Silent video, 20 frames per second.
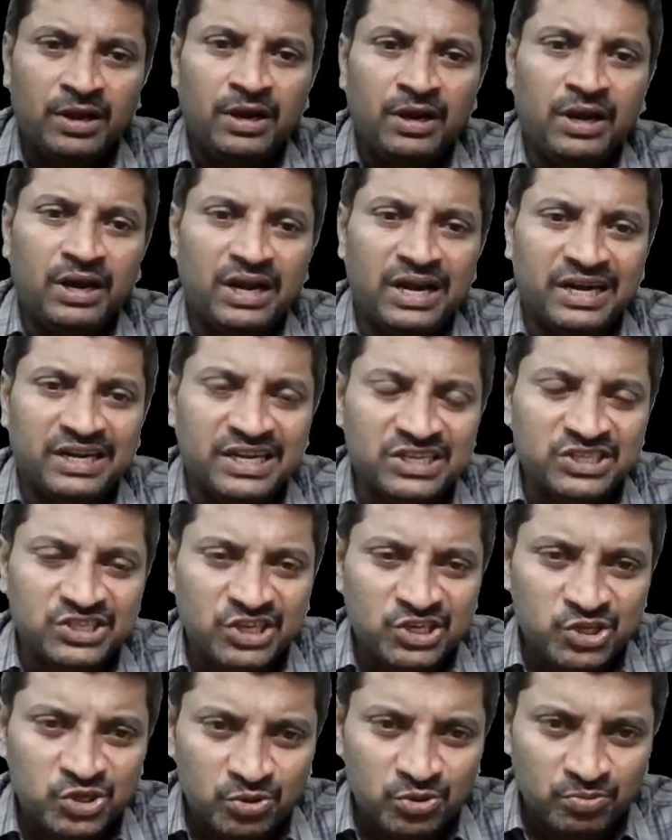Let us
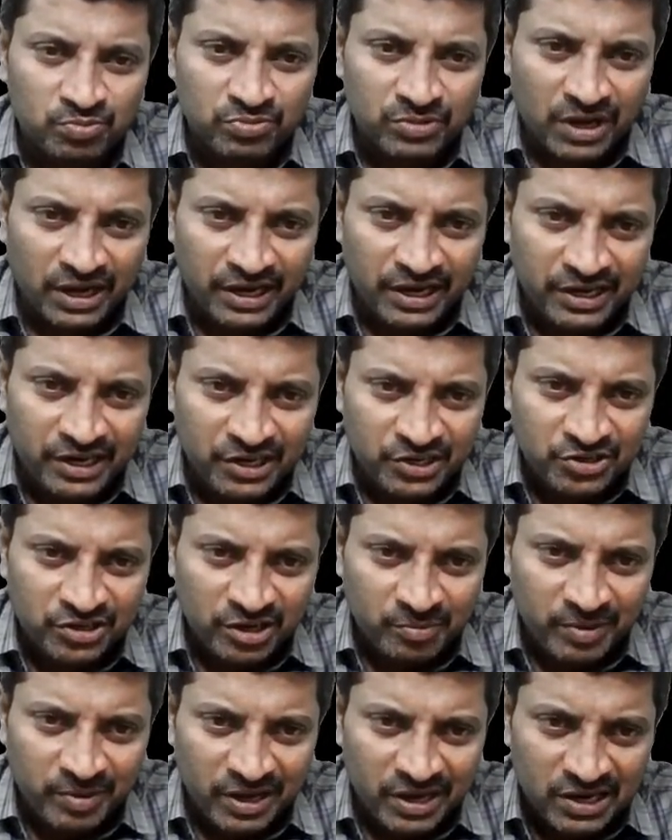assume the
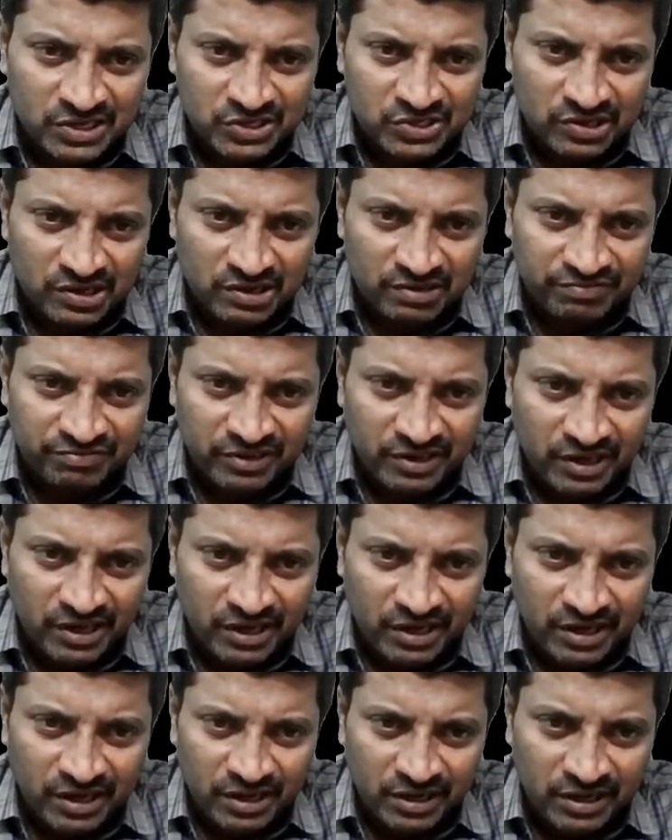initial balance of
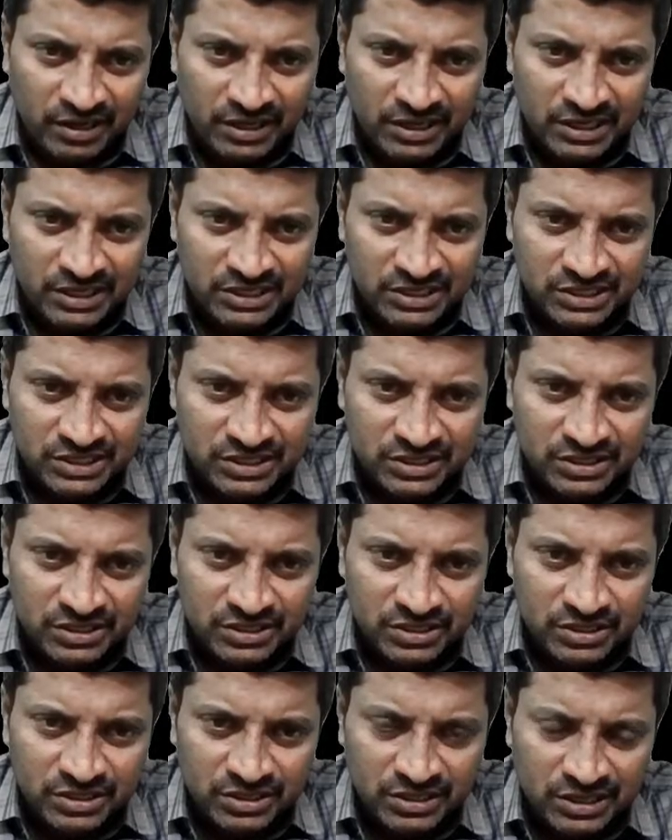A is
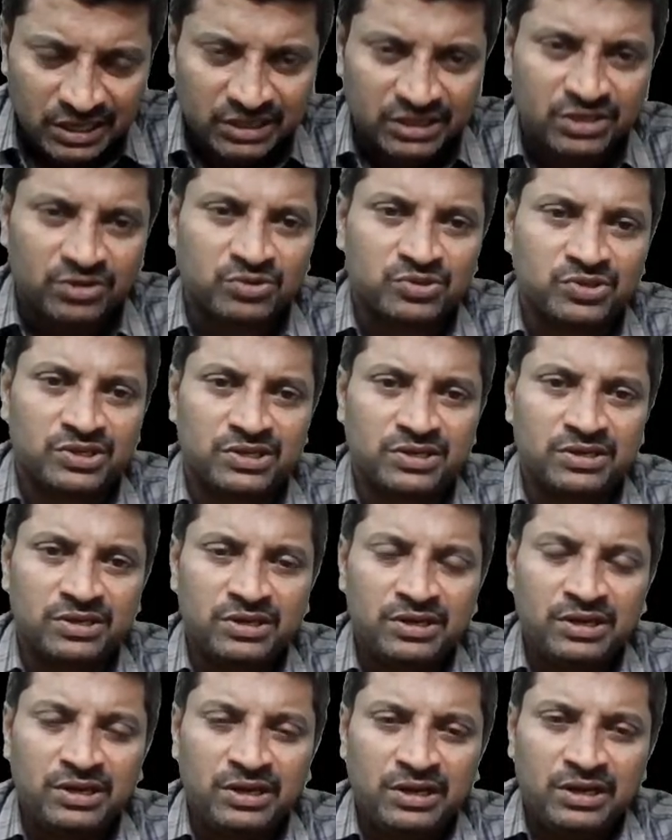10,000.
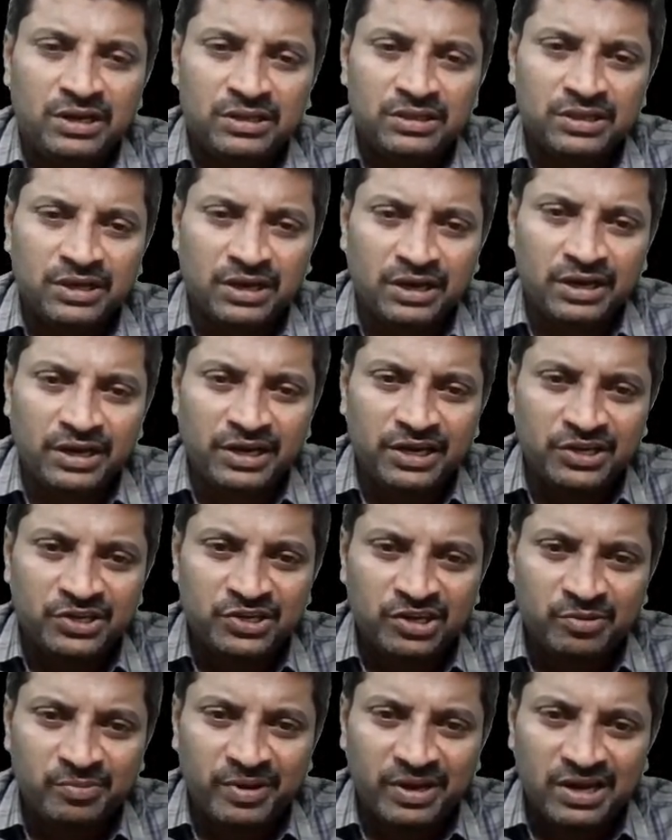The
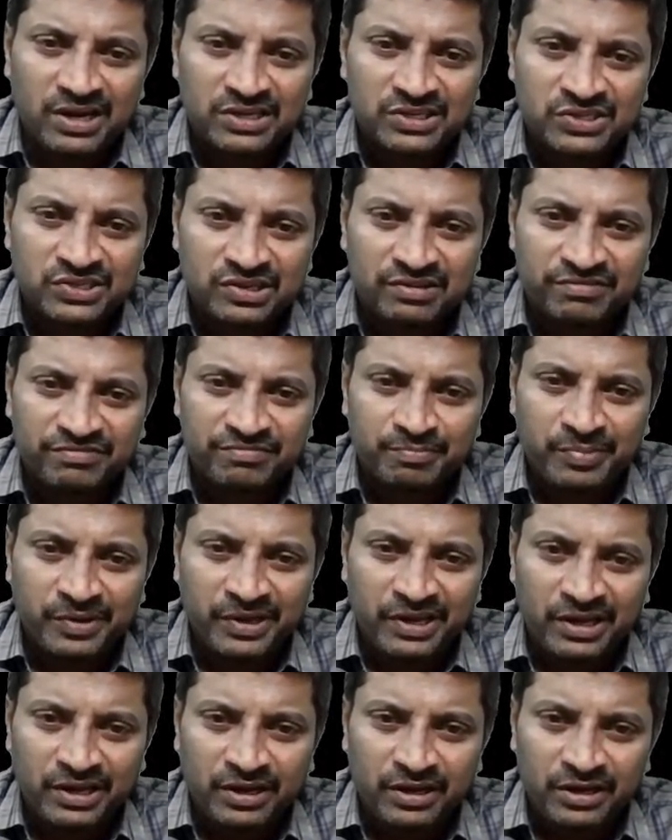initial balance of
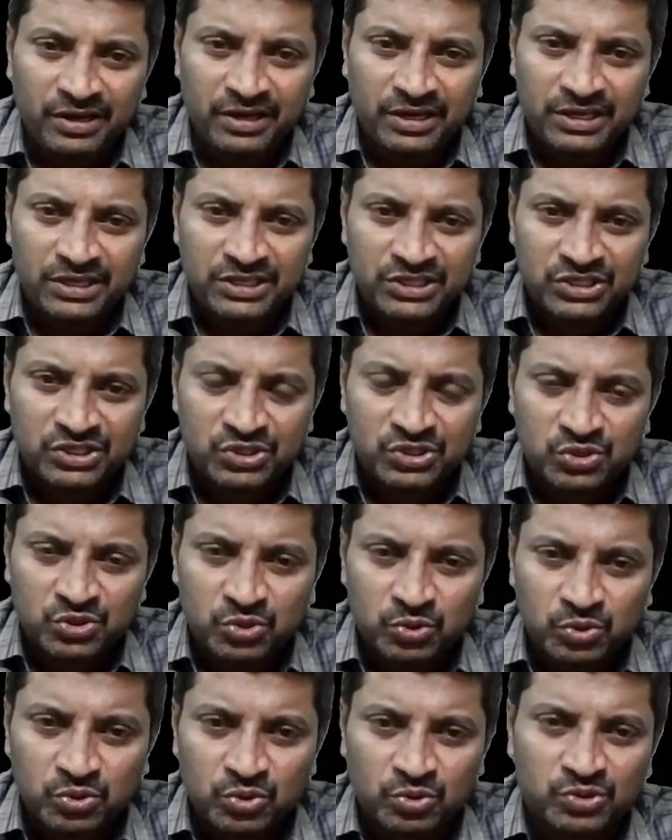B is
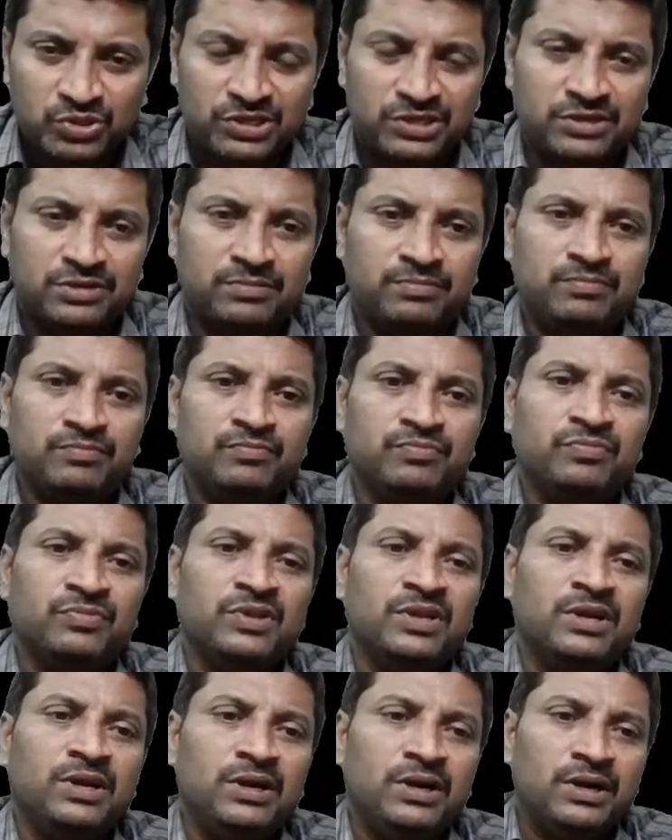2,000.
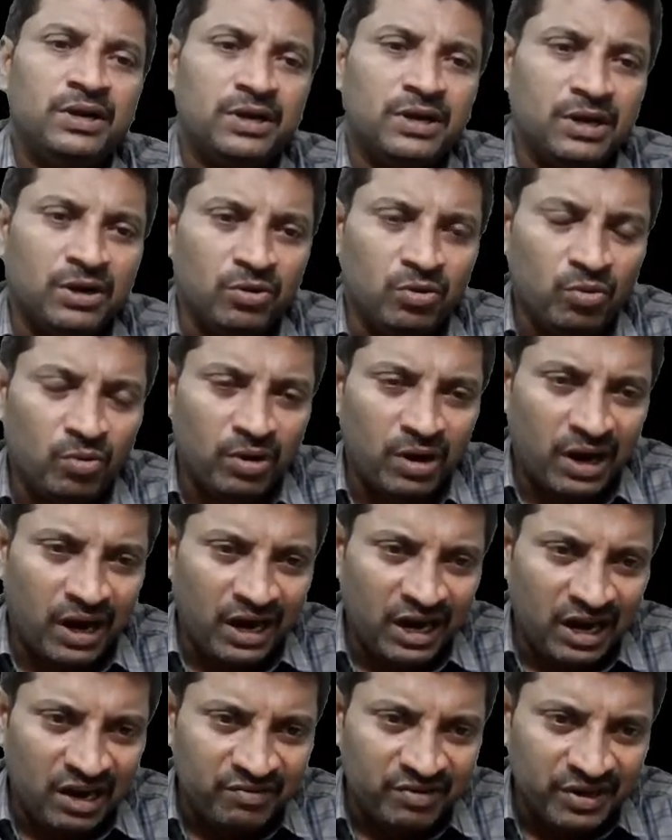Now I
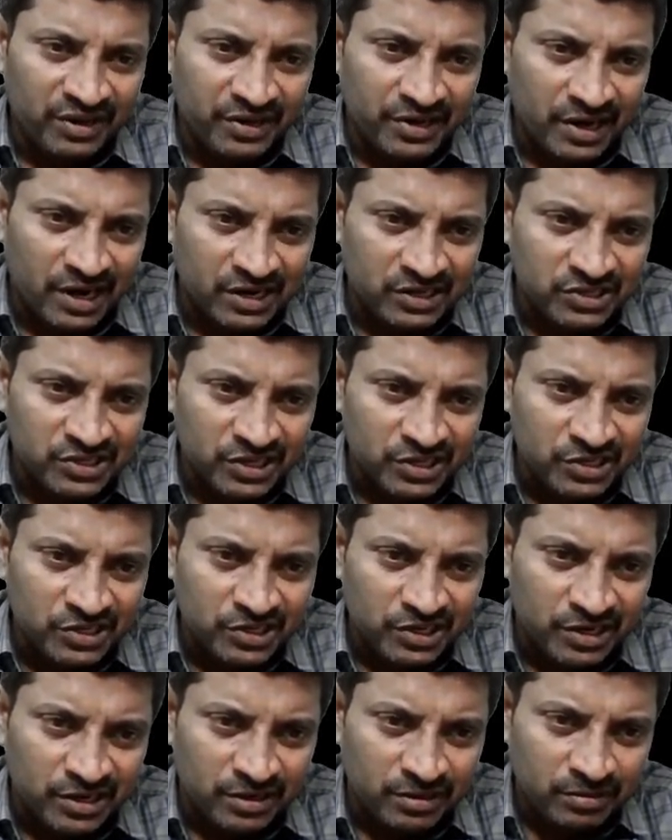have a
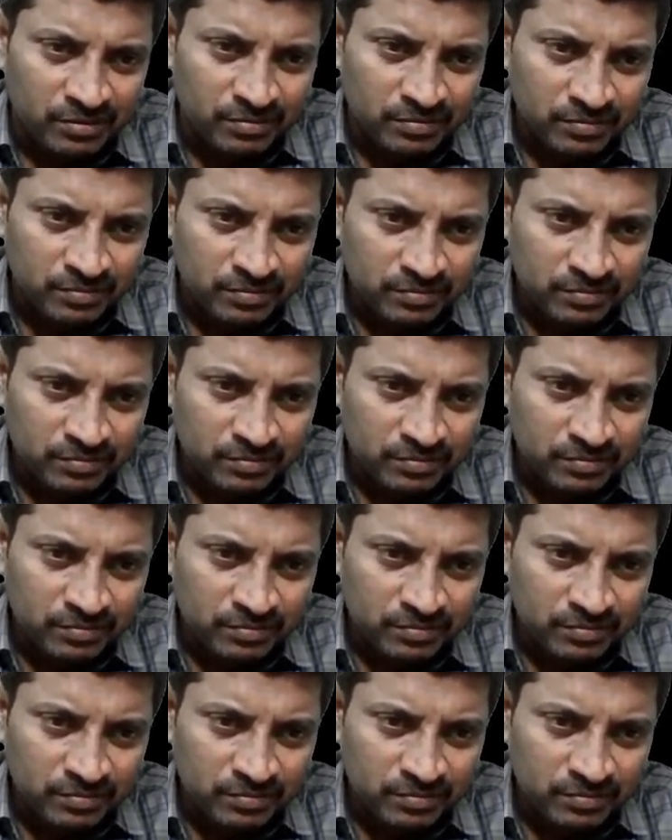transaction.